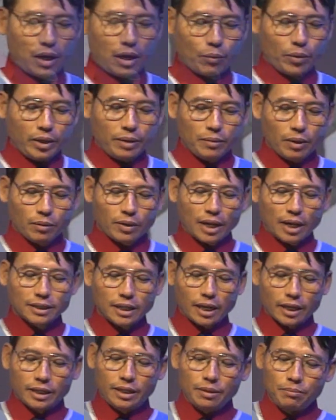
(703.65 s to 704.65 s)
We may not
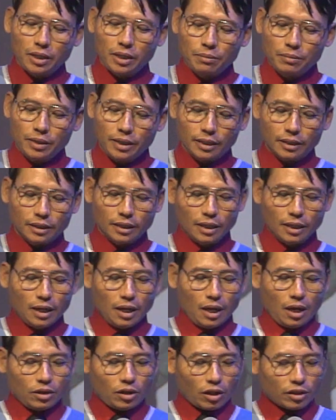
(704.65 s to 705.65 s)
talk. Kimi to me.
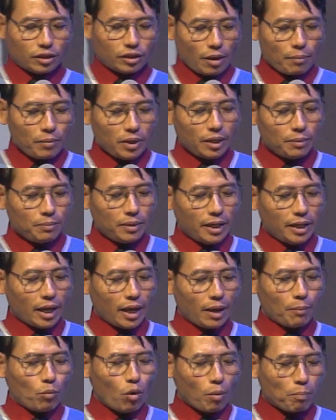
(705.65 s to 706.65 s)
The same to me,
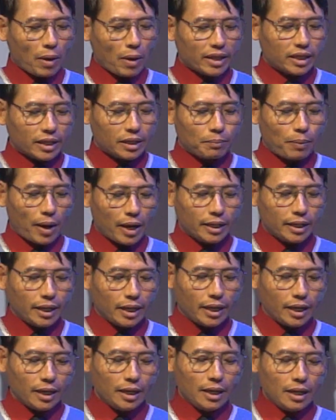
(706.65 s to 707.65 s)
ne, mo pa de pa ne,
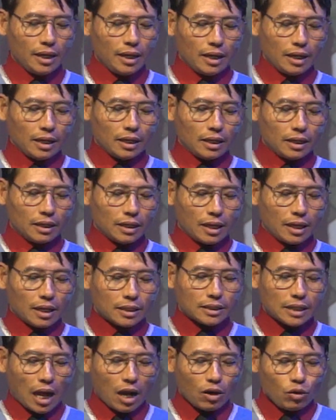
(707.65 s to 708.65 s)

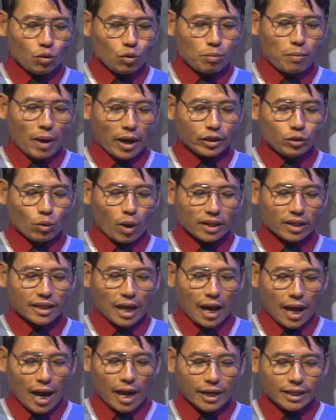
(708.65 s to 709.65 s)
ta luba
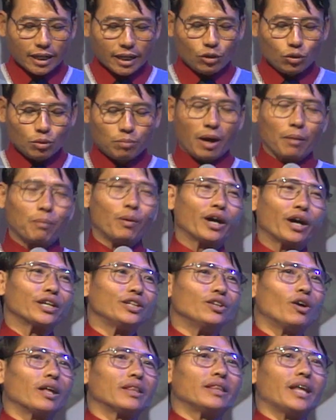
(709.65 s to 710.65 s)
yuasa, ane luba hua
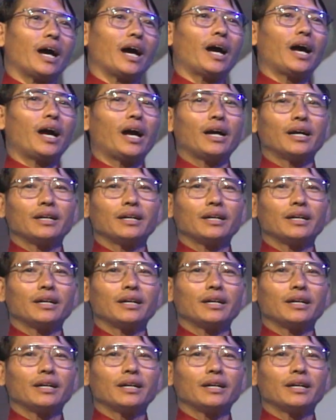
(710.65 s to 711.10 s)
ganyasa.